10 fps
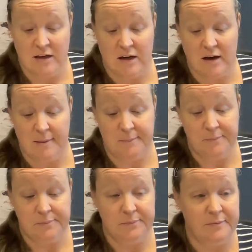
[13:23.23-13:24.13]

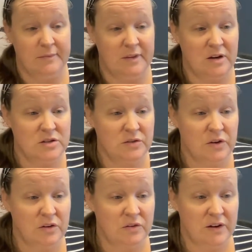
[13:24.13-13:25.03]
Those of
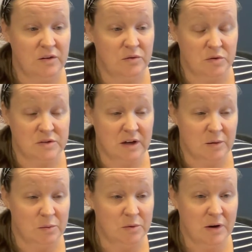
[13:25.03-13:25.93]
you feeding a raw diet
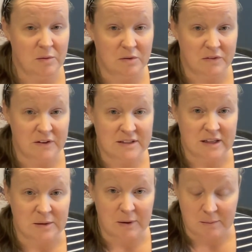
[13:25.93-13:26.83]
will know all of this
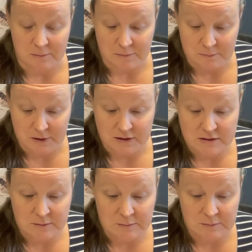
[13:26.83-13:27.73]
anyway, but
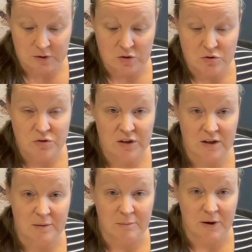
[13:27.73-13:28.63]

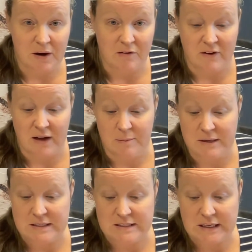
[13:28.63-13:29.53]
nutrient
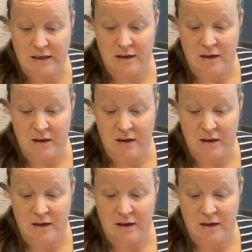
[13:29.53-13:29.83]
bioavailability.